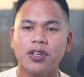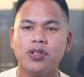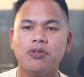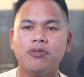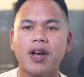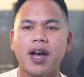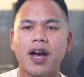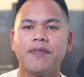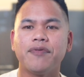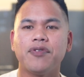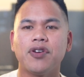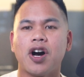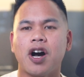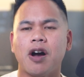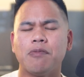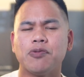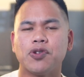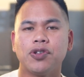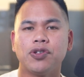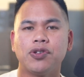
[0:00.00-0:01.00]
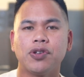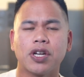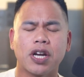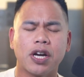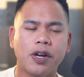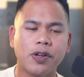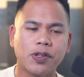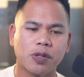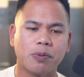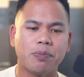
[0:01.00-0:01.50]
you have the option to
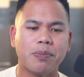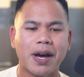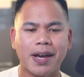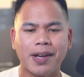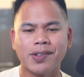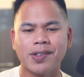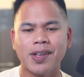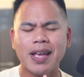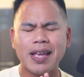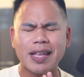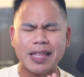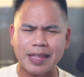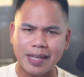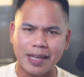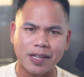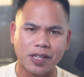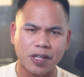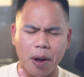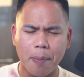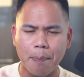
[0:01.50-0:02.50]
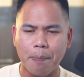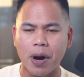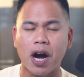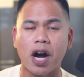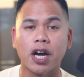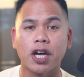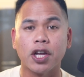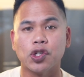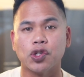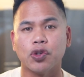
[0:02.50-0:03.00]
customize these
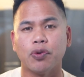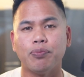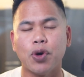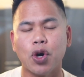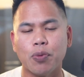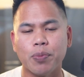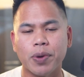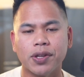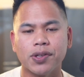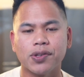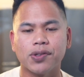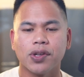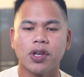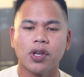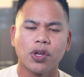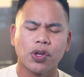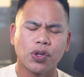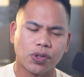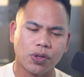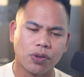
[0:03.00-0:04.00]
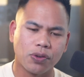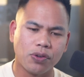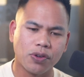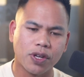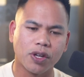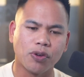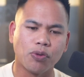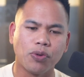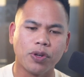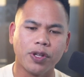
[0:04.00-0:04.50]
pockets of moments so you
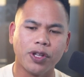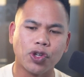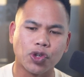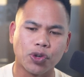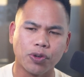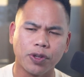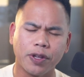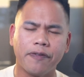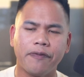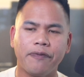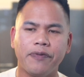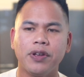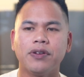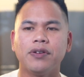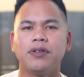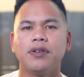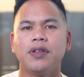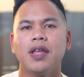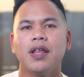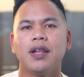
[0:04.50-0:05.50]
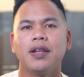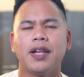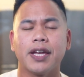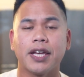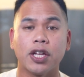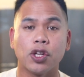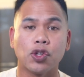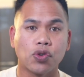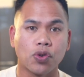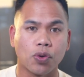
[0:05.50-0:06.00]
can really truly feel
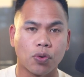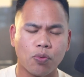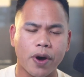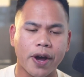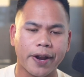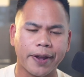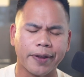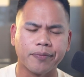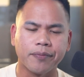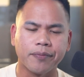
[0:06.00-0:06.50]
like it's your wedding.